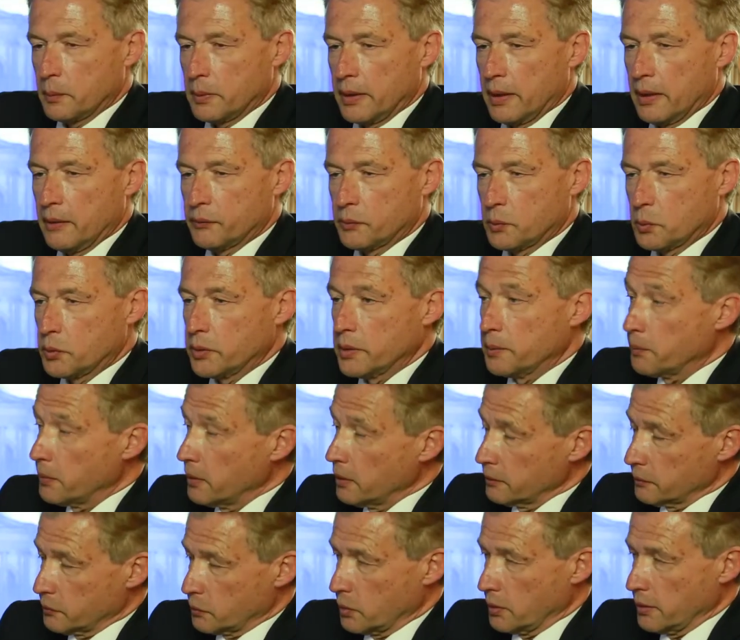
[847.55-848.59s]
we have to
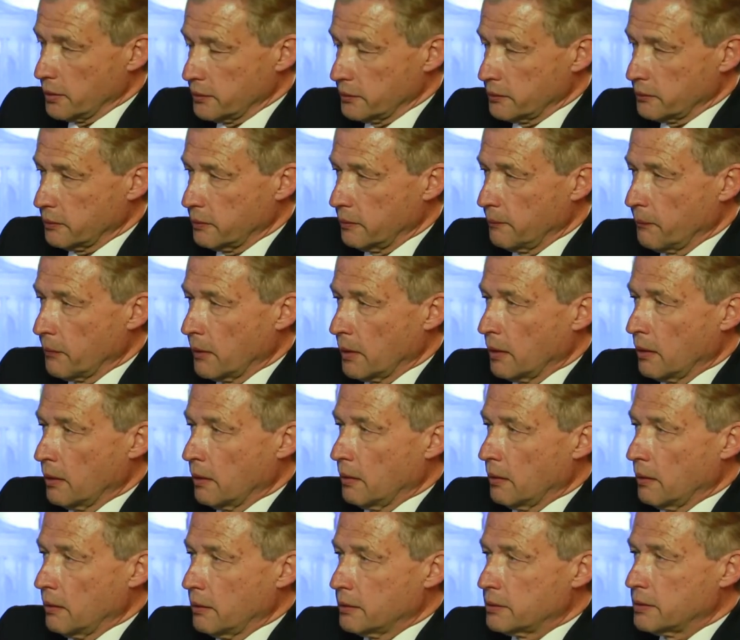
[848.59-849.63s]
rebuild trust.
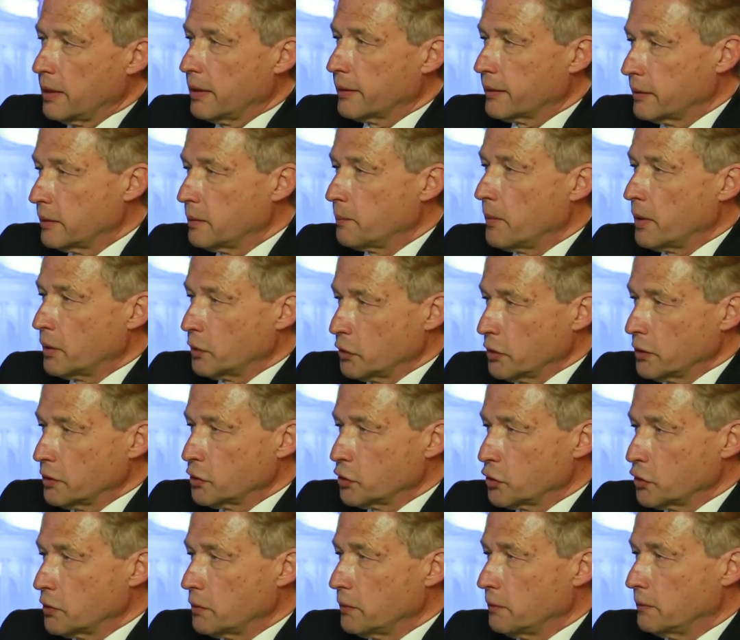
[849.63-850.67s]
It's like in a
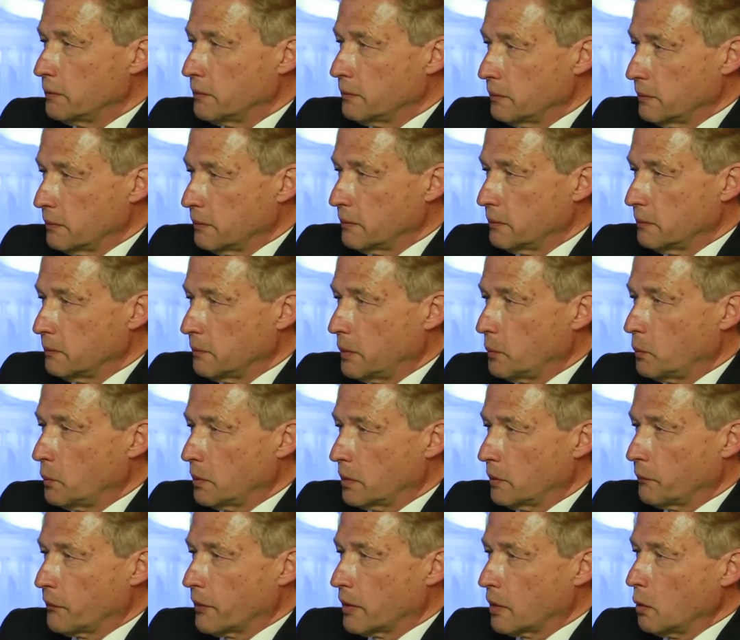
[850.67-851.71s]
marriage. Uh,
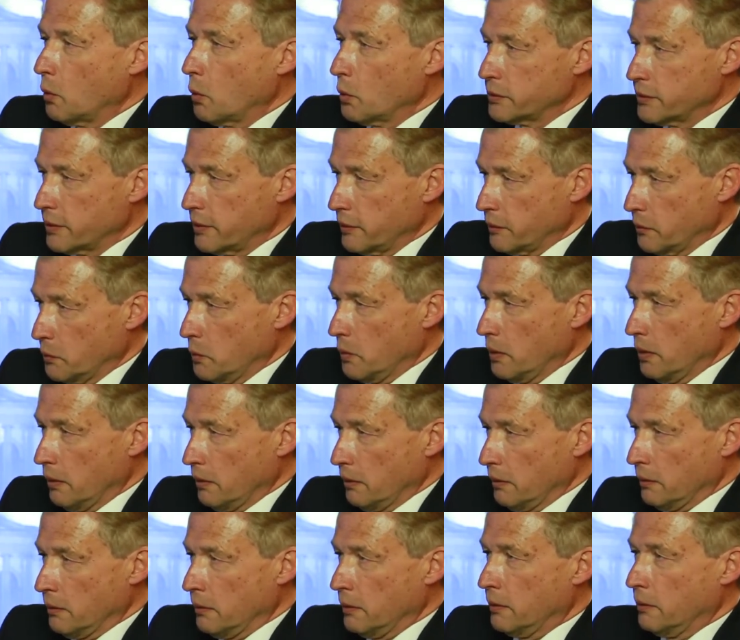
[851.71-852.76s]
the closer you
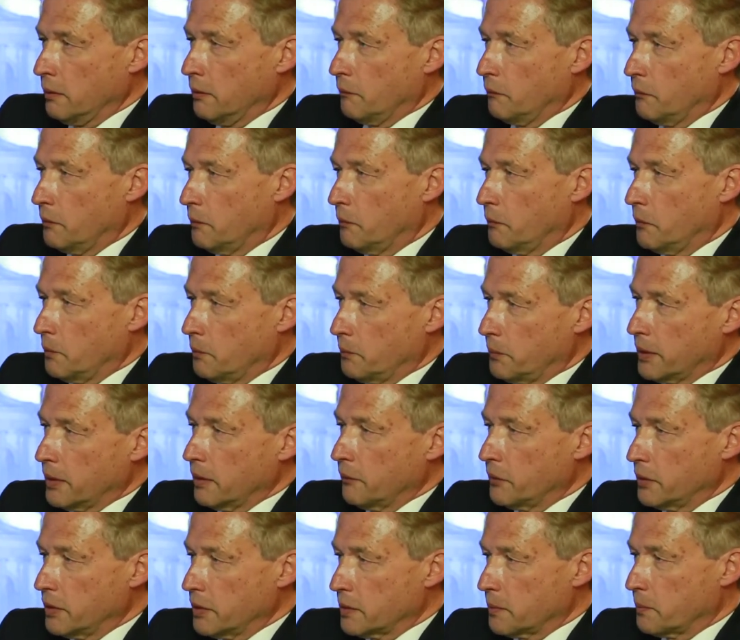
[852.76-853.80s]
are the bigger
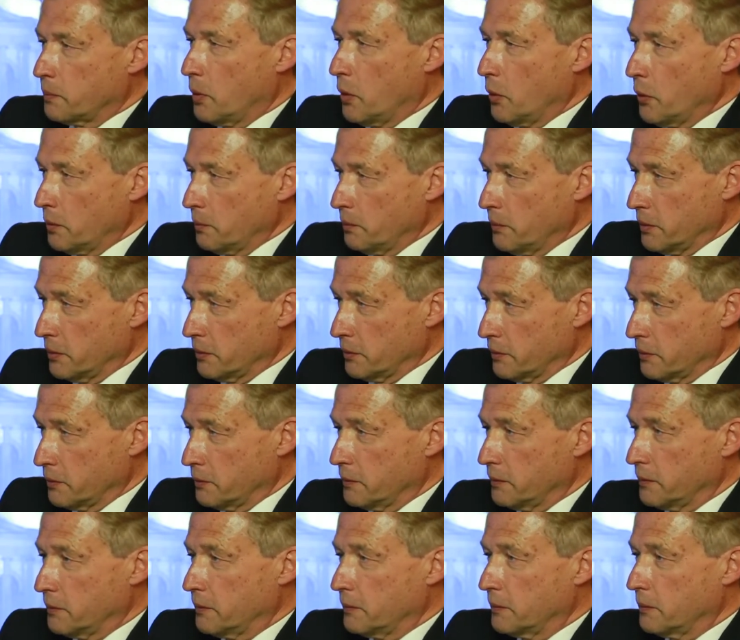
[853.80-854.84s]
the disappointment
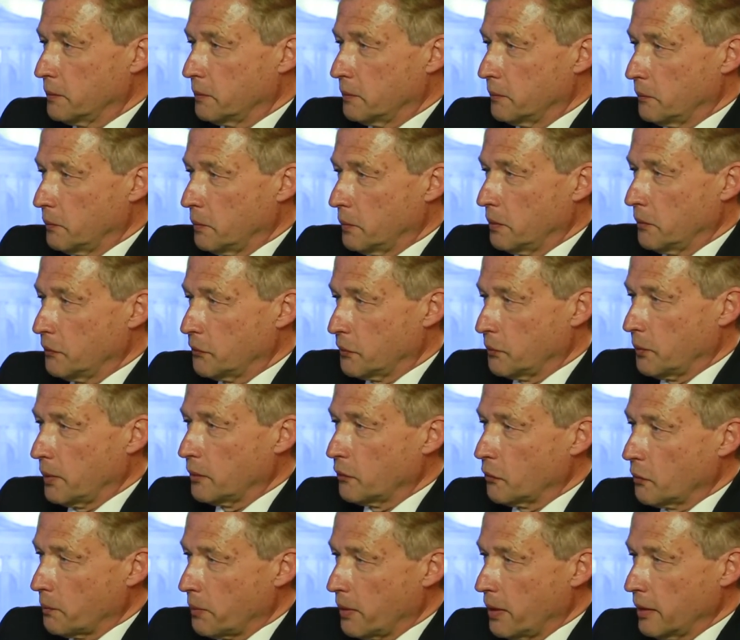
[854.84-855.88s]
uh, if one of
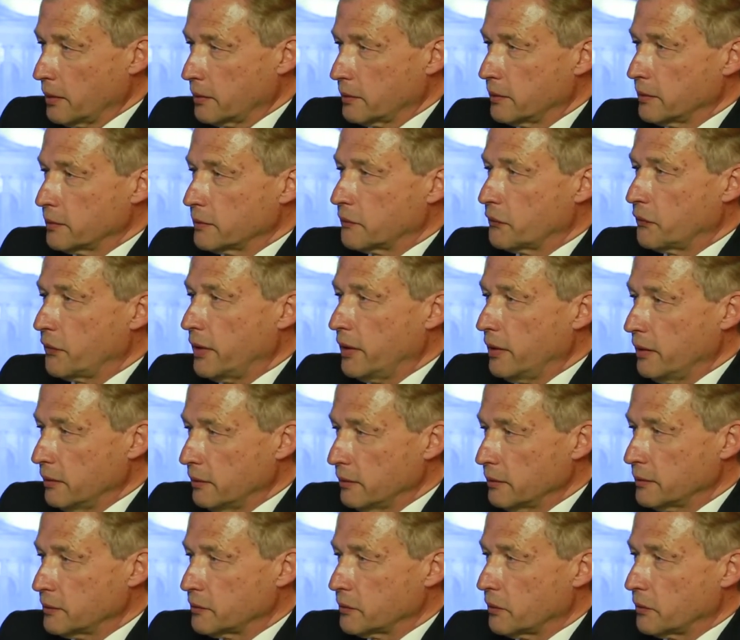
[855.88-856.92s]
the partners
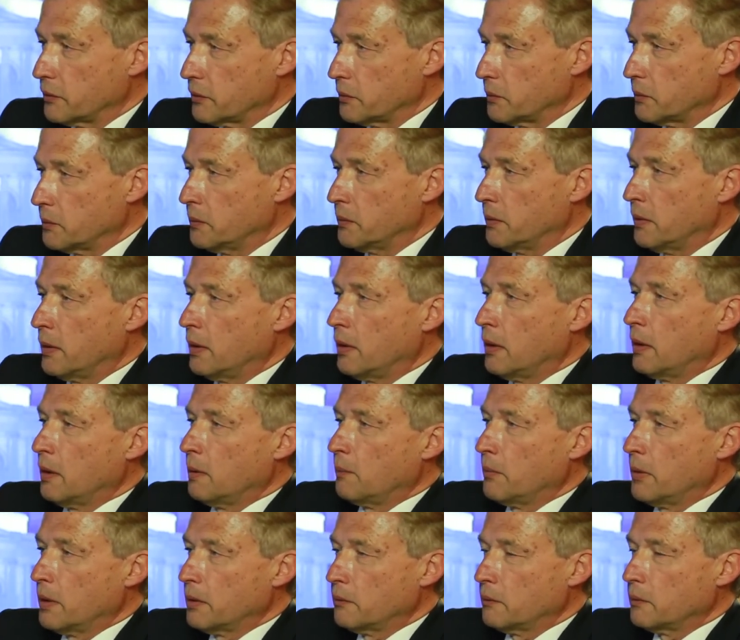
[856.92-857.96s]
fails on you.
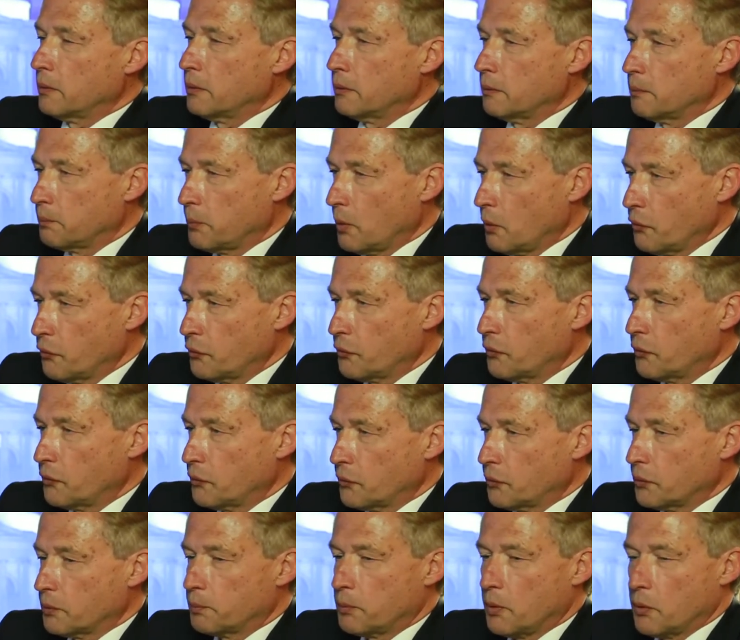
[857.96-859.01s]
But
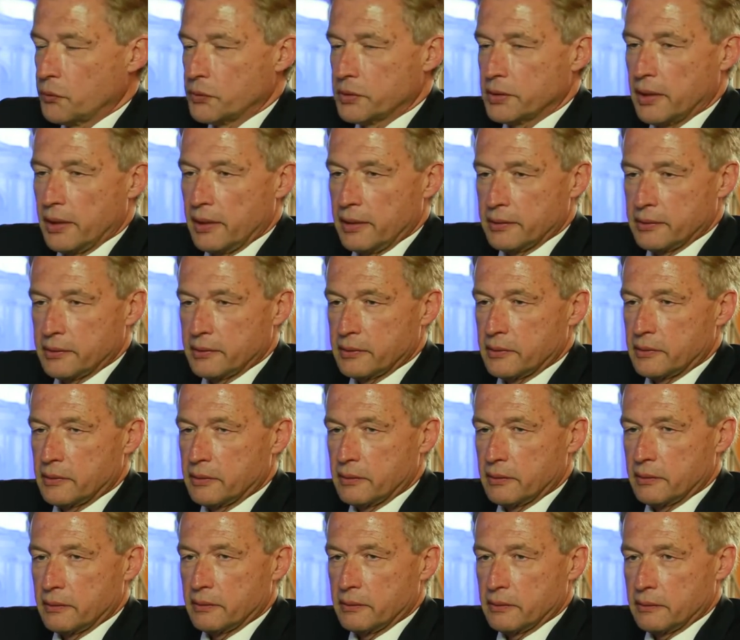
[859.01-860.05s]
both, both sides,
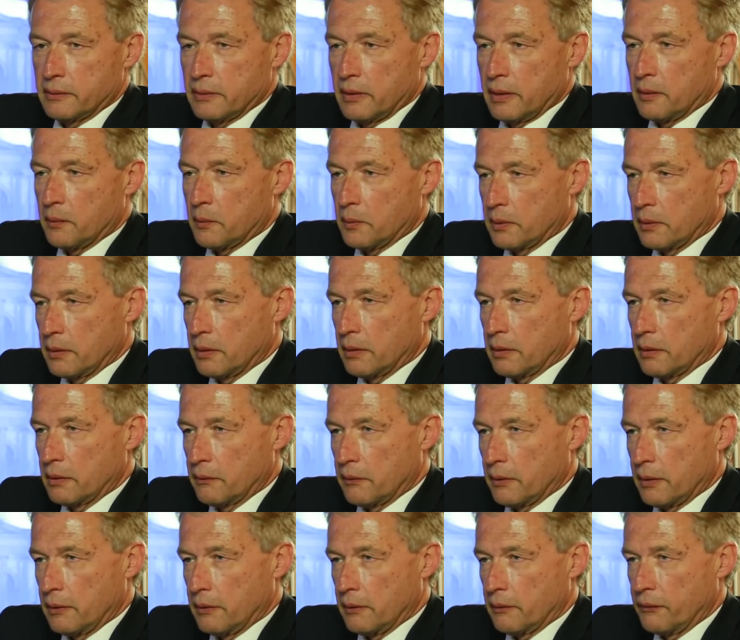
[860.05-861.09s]
uh, are, are,
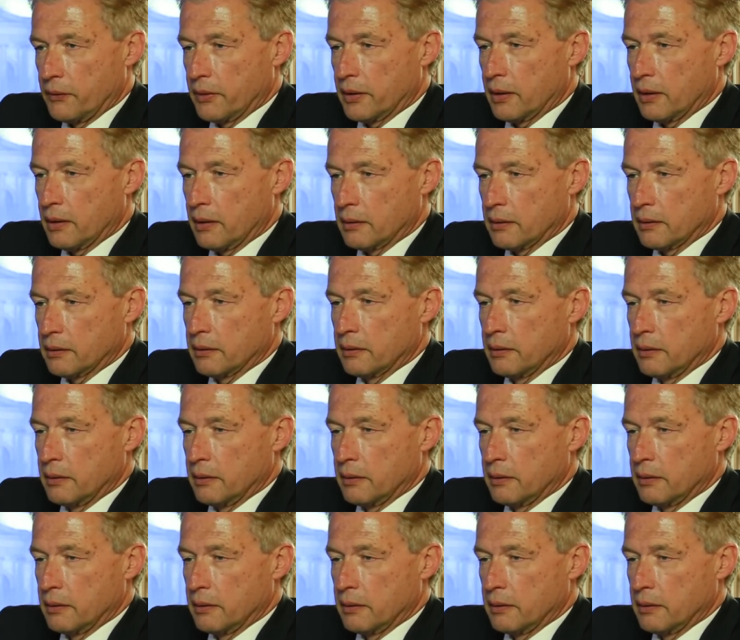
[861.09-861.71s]
I think, are